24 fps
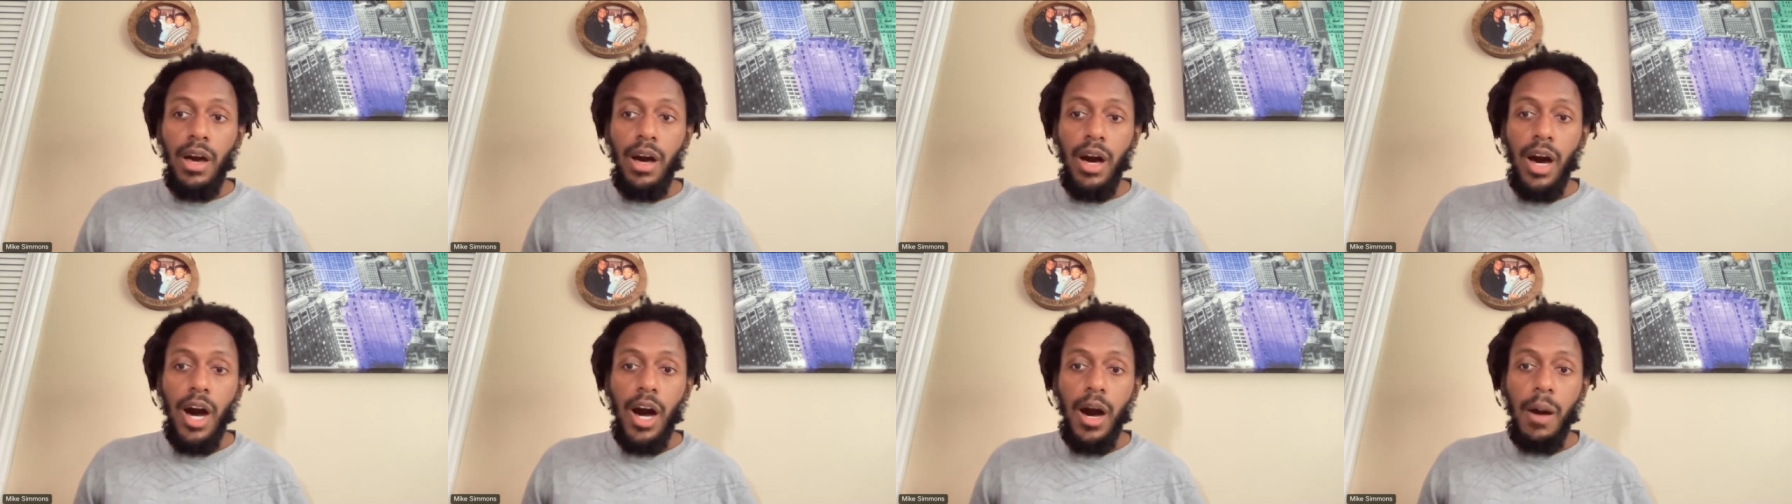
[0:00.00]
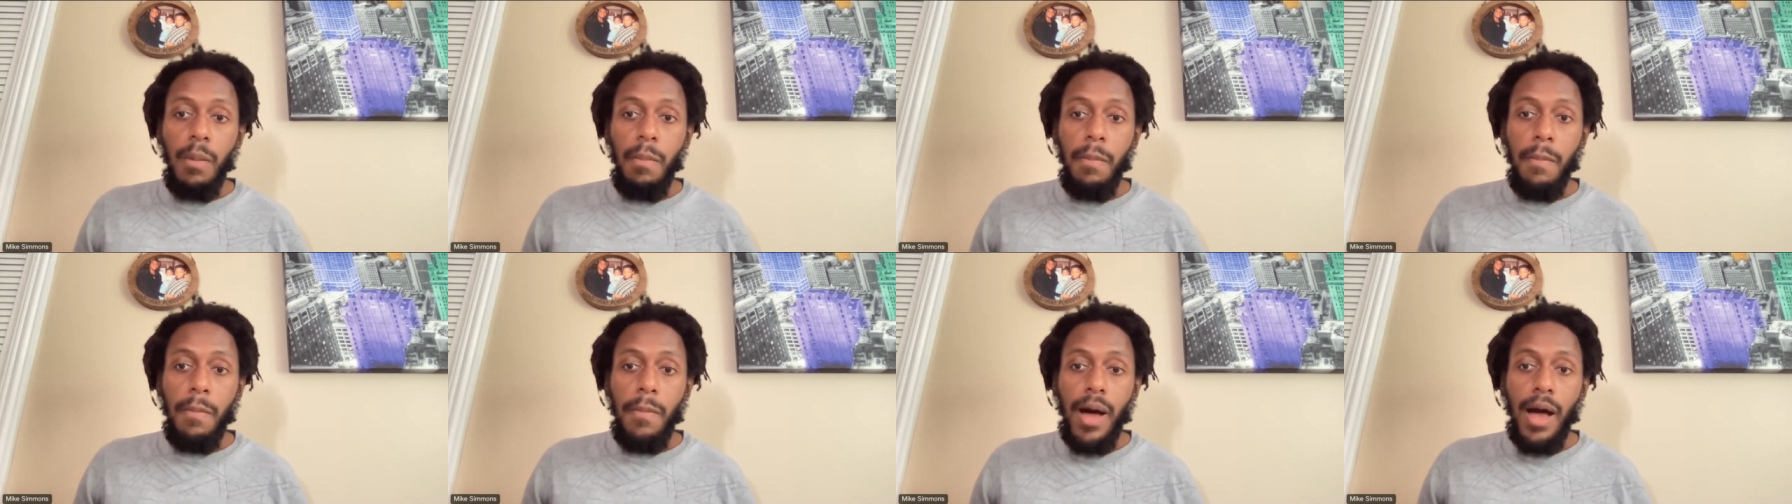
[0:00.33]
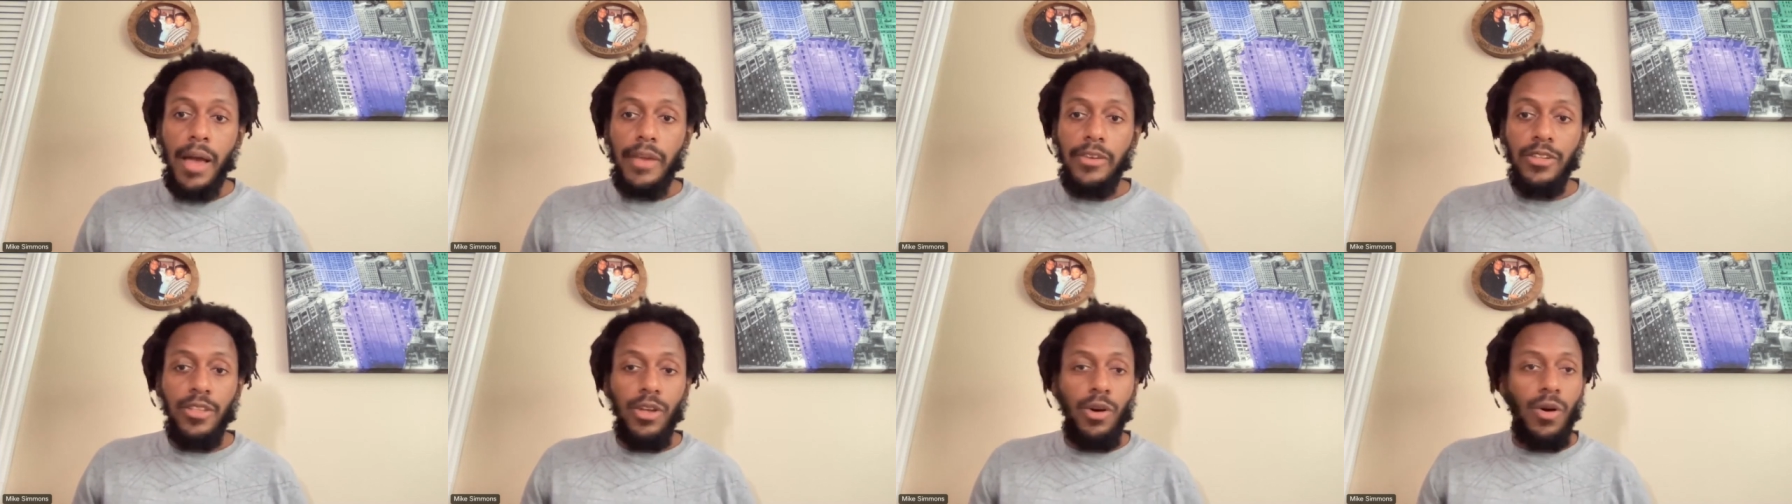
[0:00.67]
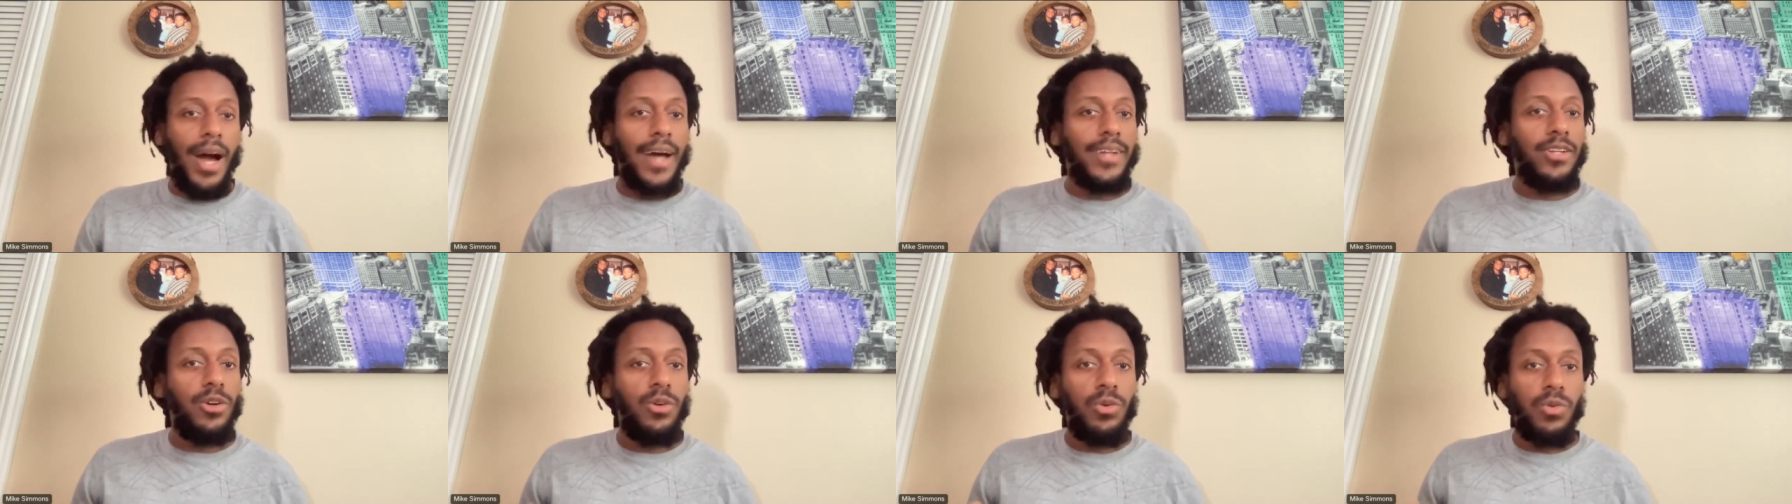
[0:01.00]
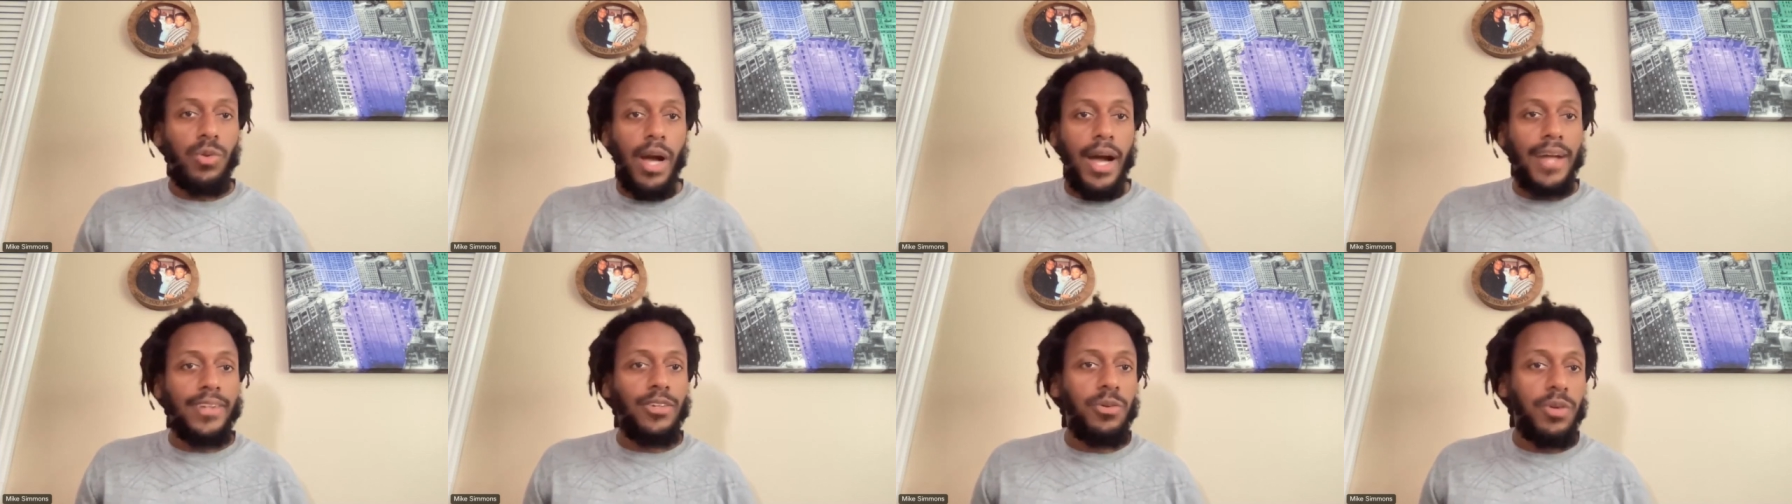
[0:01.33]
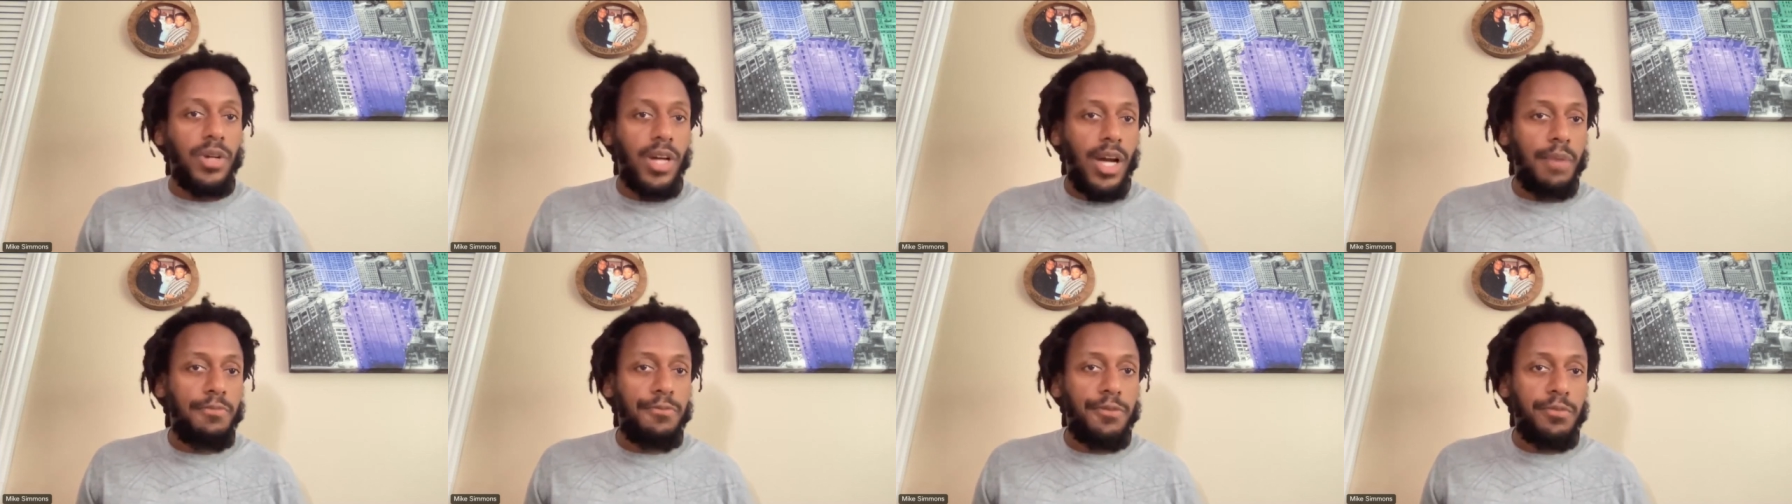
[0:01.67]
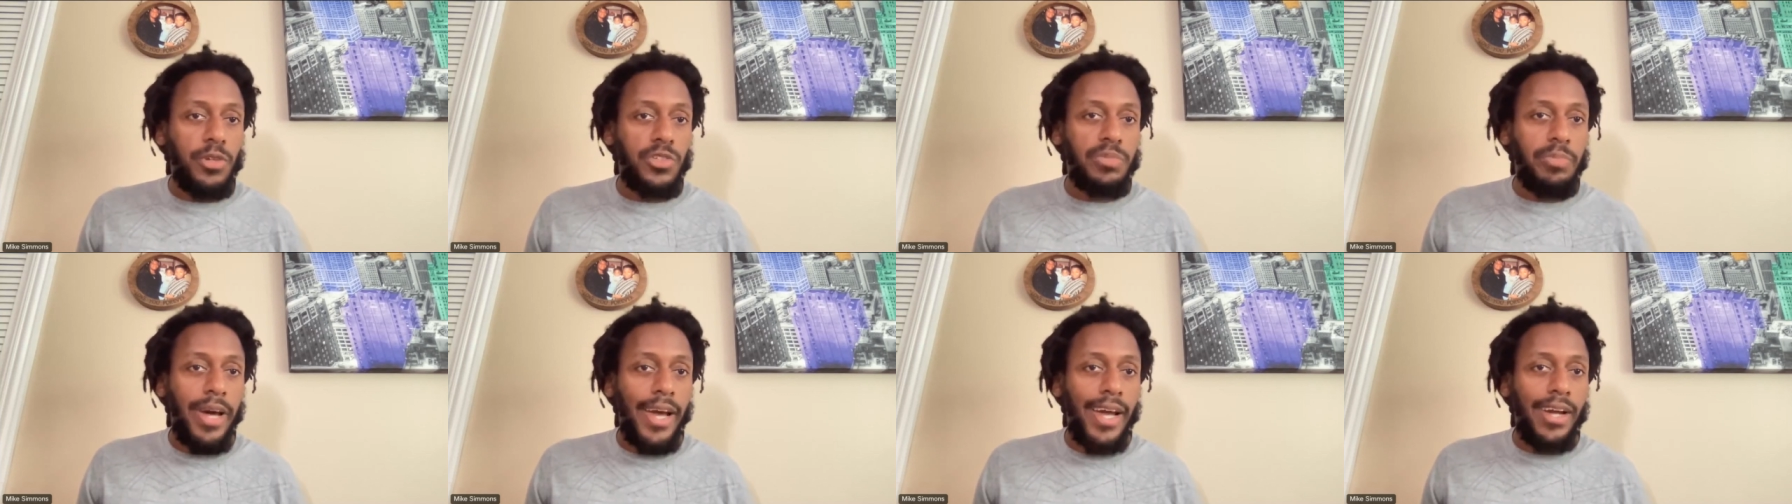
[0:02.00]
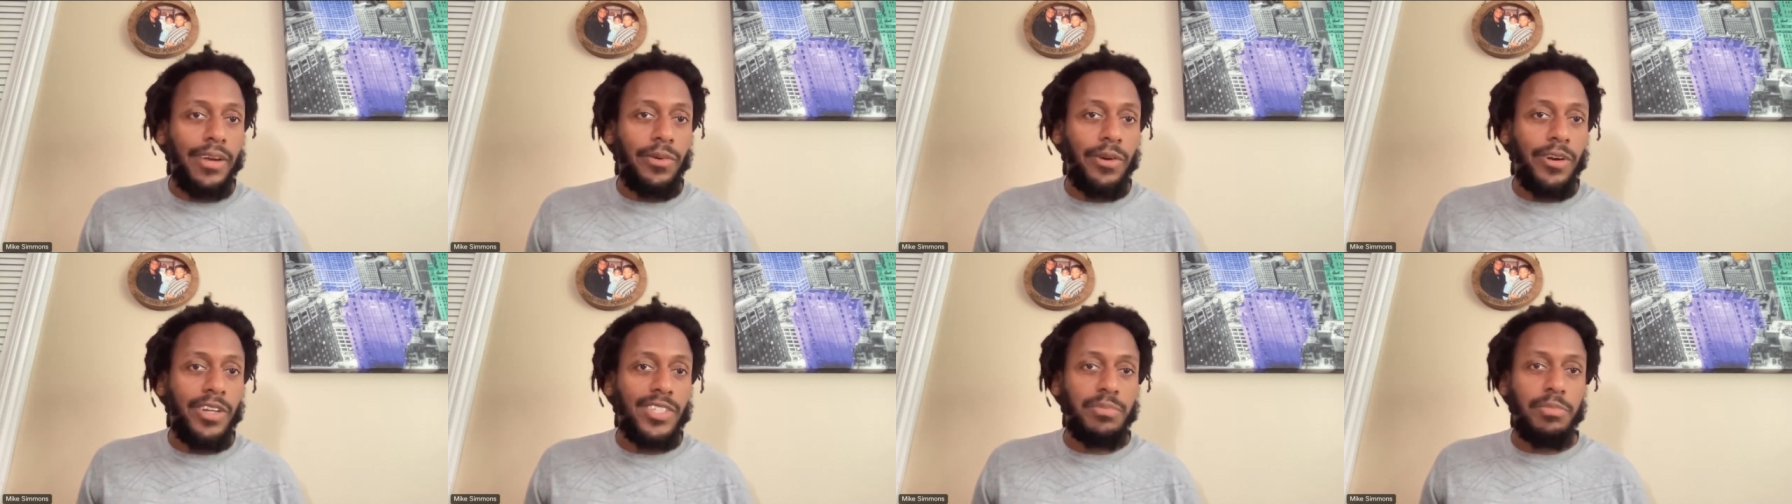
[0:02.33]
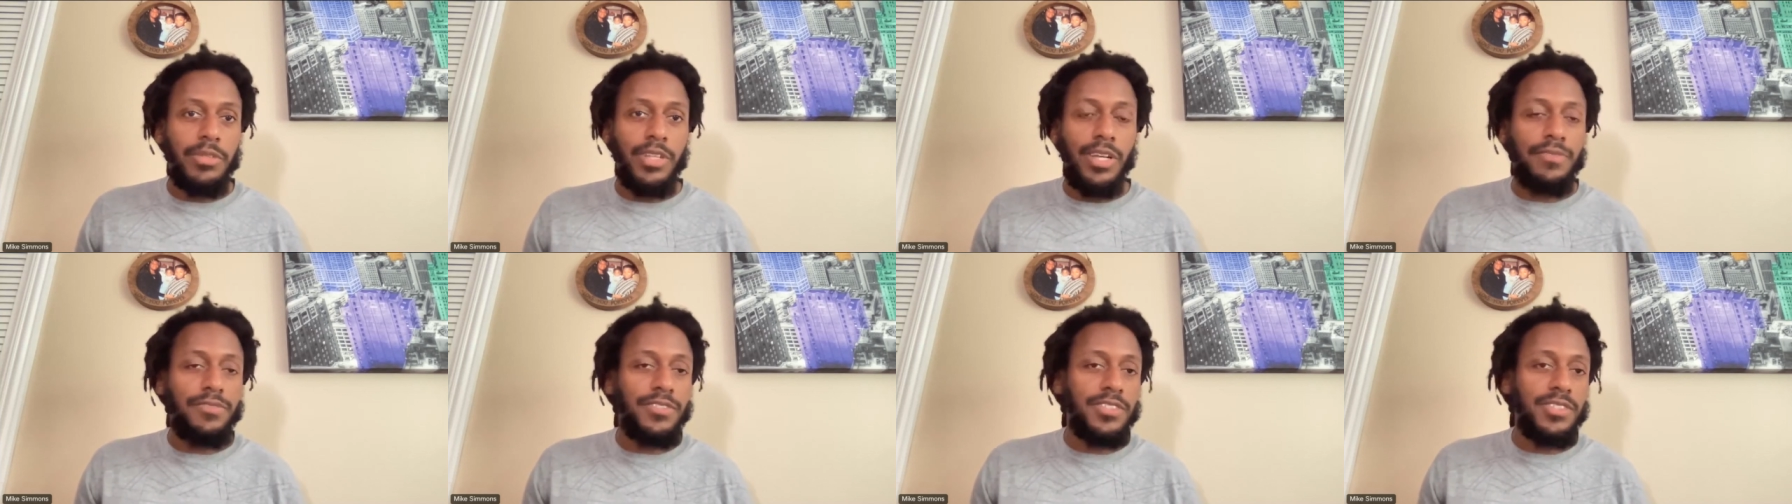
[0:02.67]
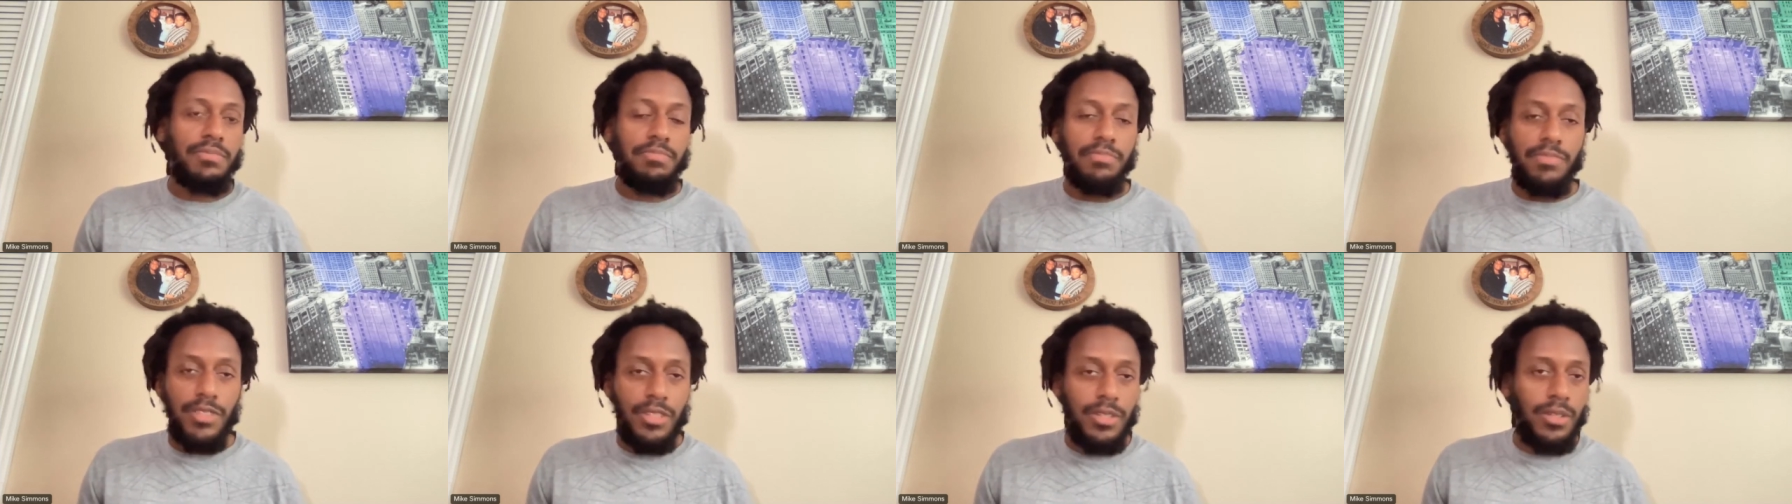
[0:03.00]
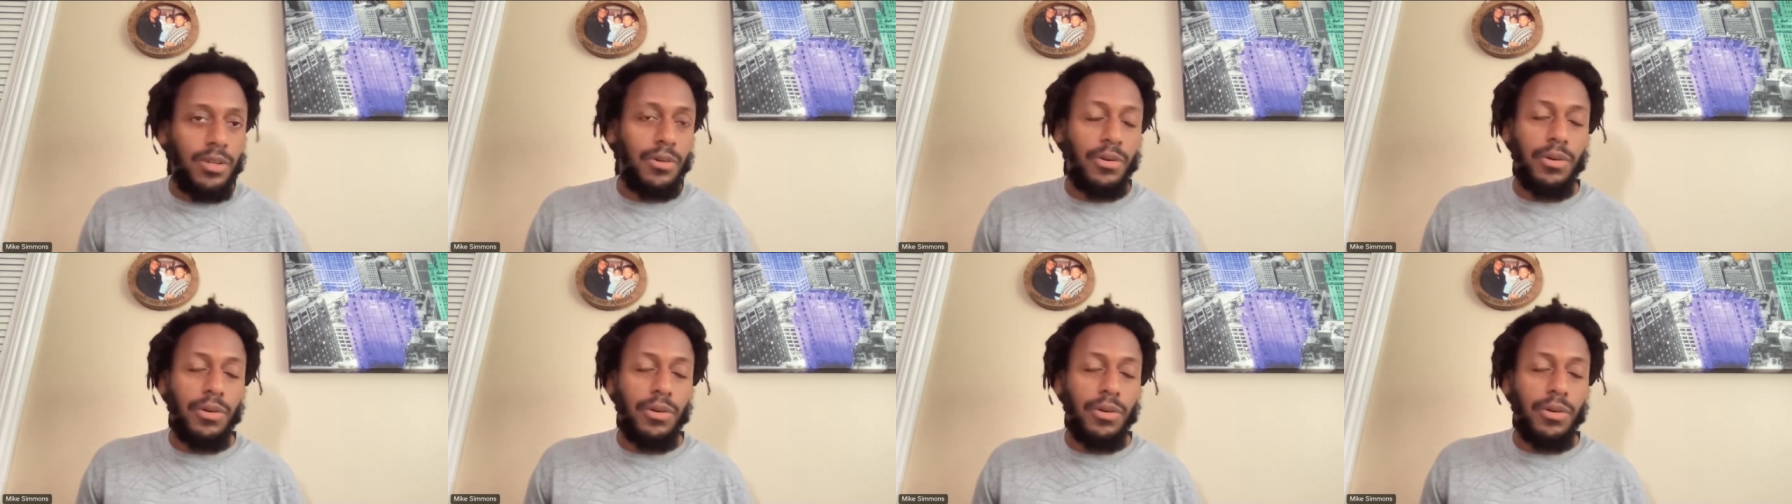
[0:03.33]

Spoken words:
I don't come from those backgrounds, but I've just,